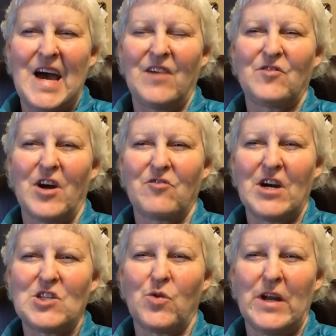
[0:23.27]
After I
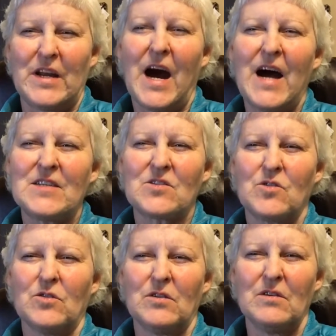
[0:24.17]
graduated high
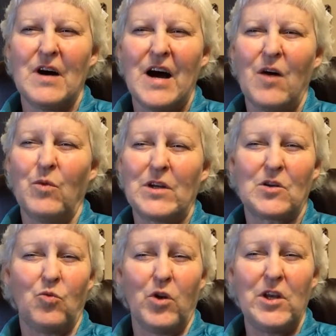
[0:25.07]
school, I
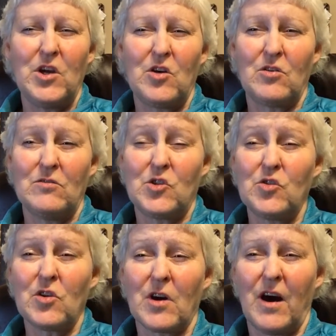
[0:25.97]
went to 1 year of
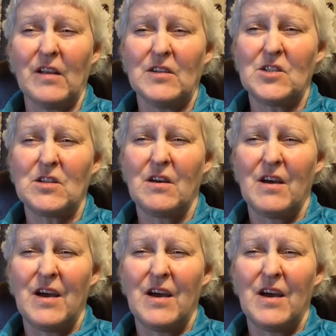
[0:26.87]
junior college,